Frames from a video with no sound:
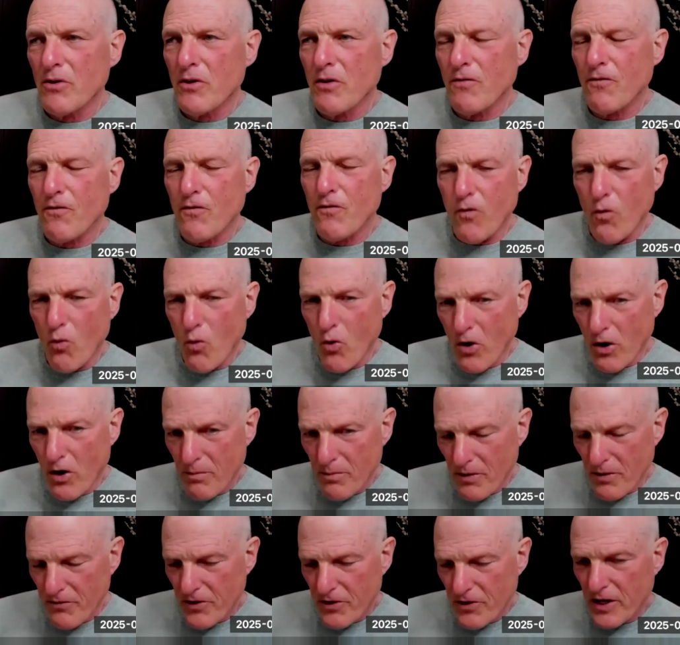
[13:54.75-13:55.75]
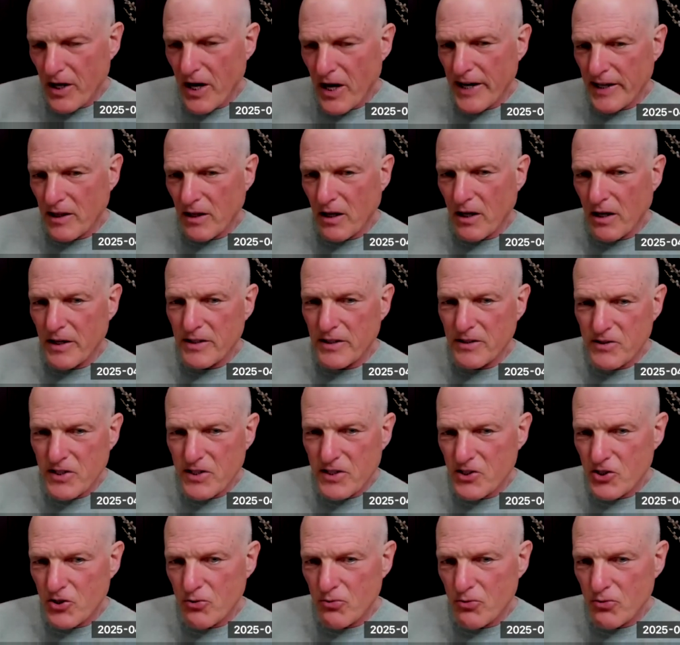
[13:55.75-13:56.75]
the form of the
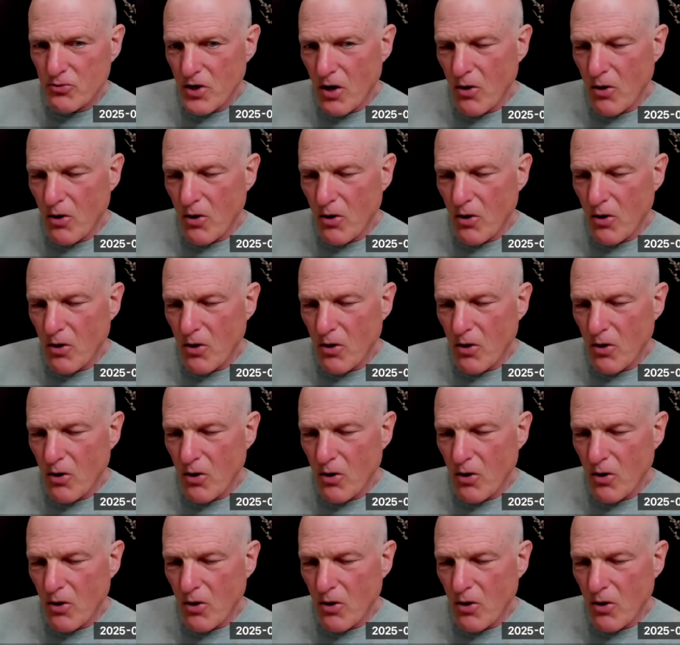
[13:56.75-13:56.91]
guidelines as you